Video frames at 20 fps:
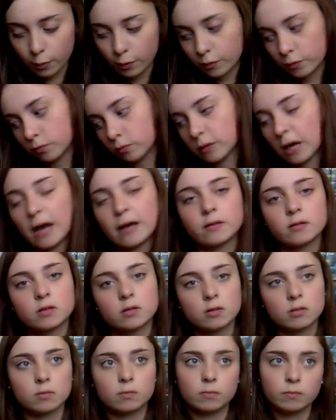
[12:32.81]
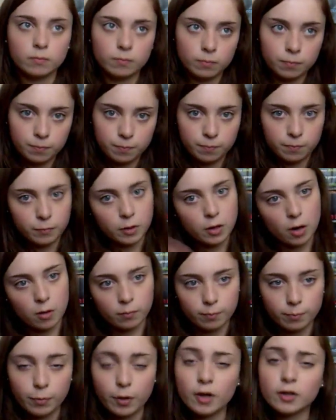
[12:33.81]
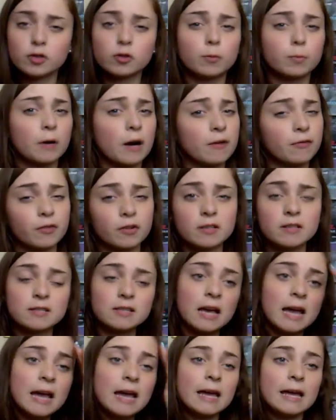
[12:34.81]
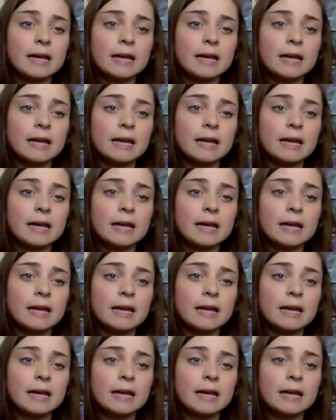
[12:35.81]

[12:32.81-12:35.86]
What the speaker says: But that's, you know, personal preference.